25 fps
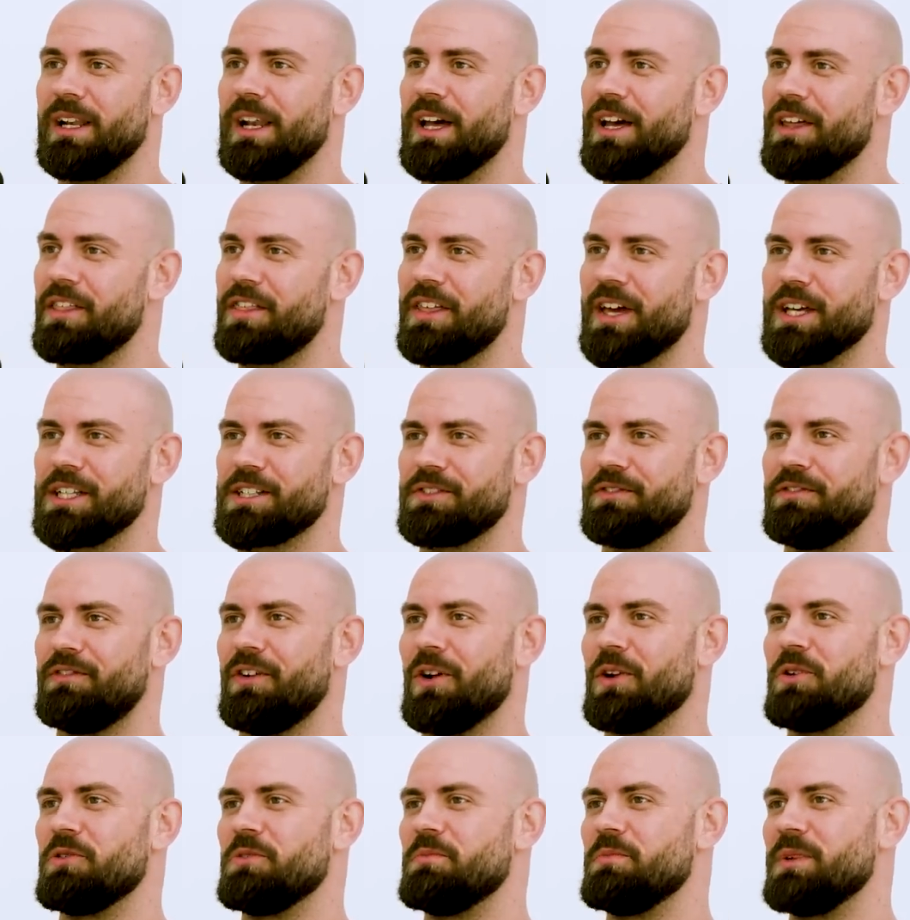Like thanks for
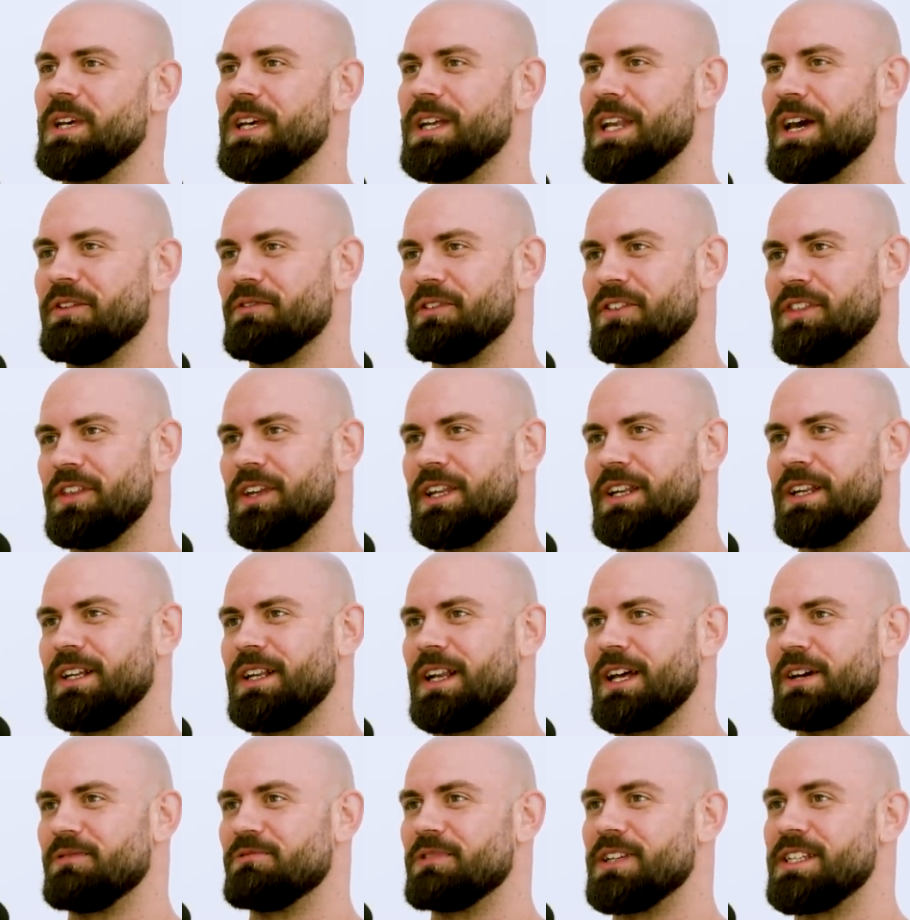following me and everything," and
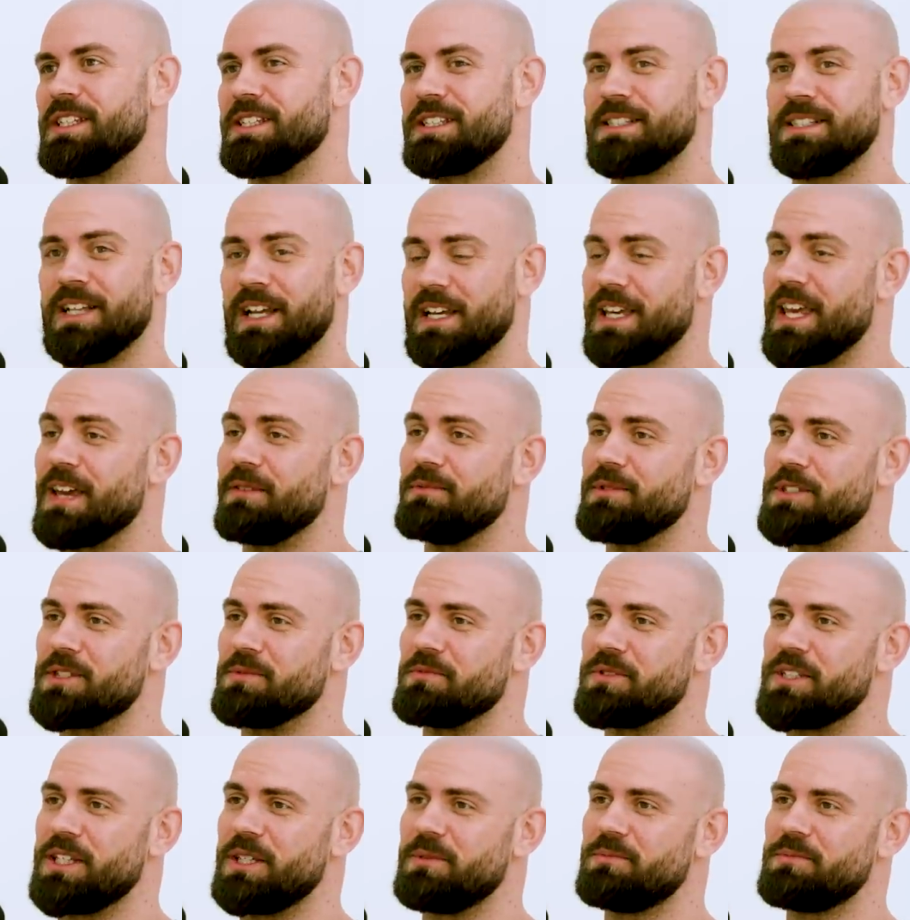like really like gave me some
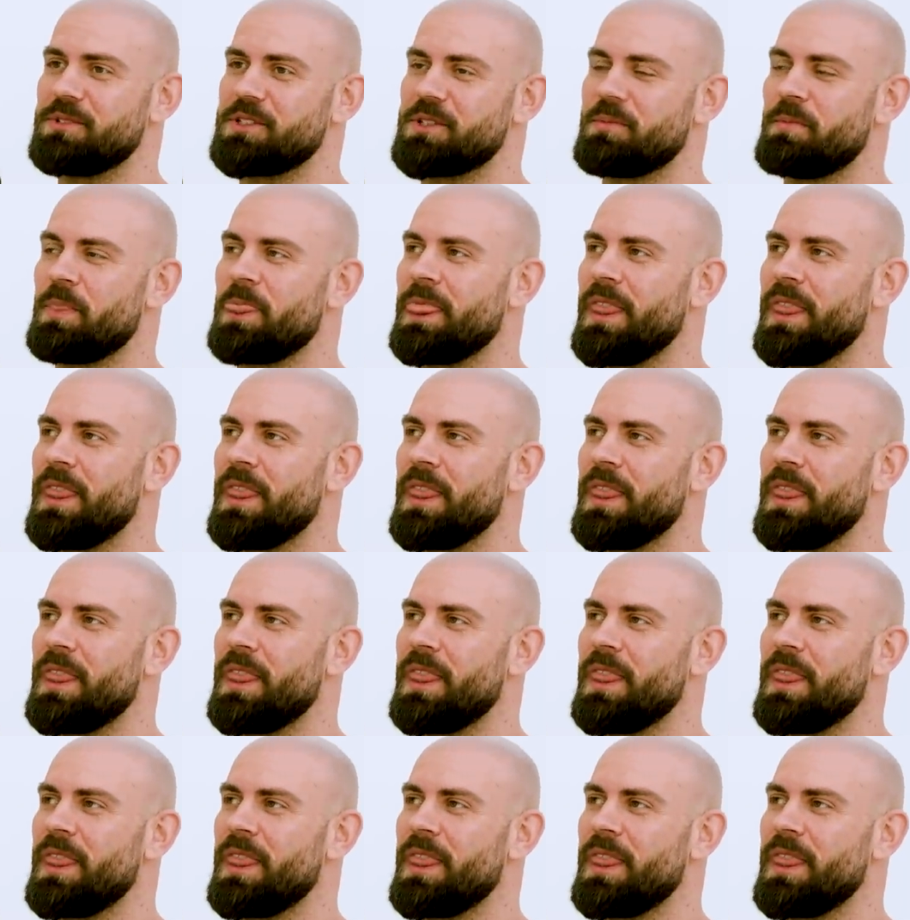tips,